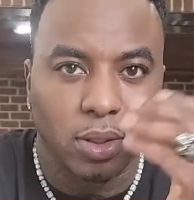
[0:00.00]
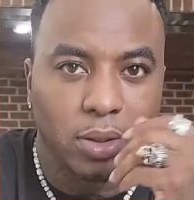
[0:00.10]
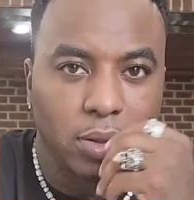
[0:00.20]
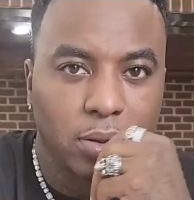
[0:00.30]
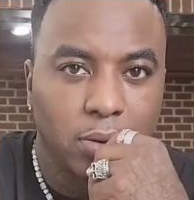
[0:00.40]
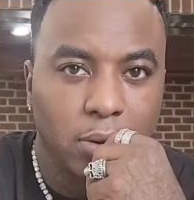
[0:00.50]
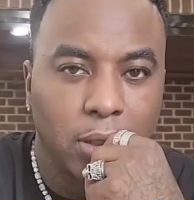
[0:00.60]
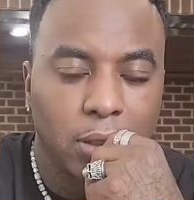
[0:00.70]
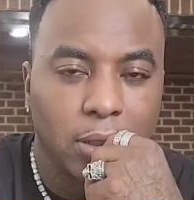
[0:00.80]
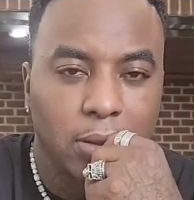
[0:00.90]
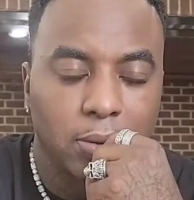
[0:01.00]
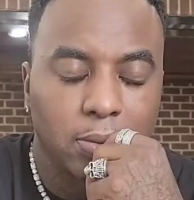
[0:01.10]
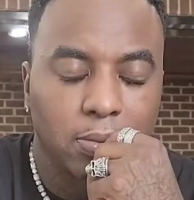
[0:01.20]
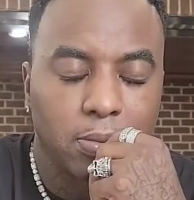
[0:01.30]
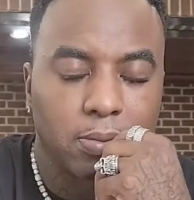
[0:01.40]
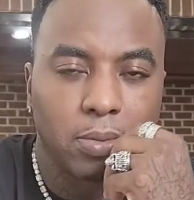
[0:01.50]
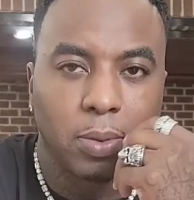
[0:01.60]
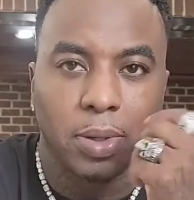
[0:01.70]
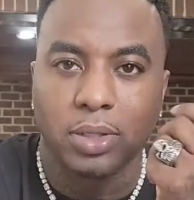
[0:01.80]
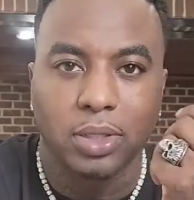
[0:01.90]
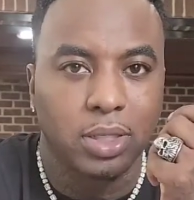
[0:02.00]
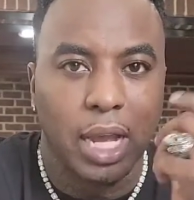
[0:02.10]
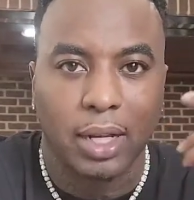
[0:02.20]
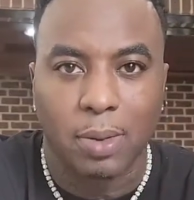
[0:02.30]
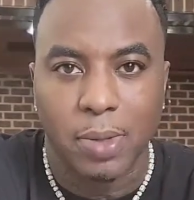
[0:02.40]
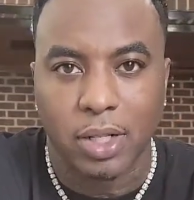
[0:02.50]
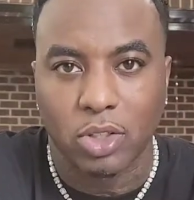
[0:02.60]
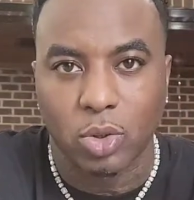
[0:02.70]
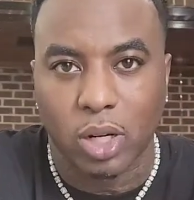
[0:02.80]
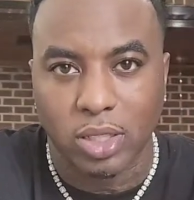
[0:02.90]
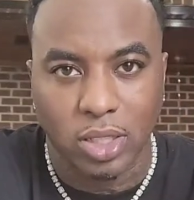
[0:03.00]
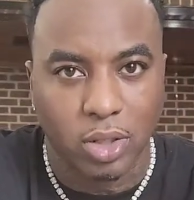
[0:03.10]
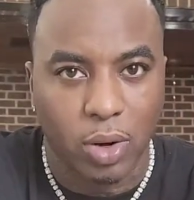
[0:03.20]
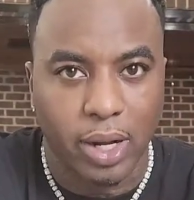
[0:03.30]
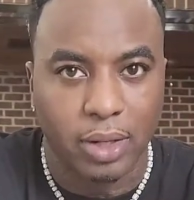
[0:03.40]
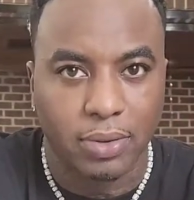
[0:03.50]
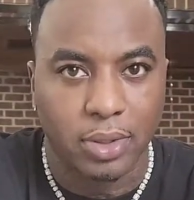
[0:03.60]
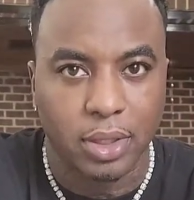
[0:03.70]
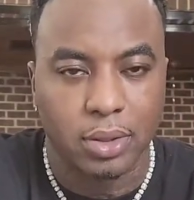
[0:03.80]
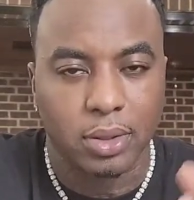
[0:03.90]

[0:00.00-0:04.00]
you know you uh, depends on just how committed you are to your craft, you know.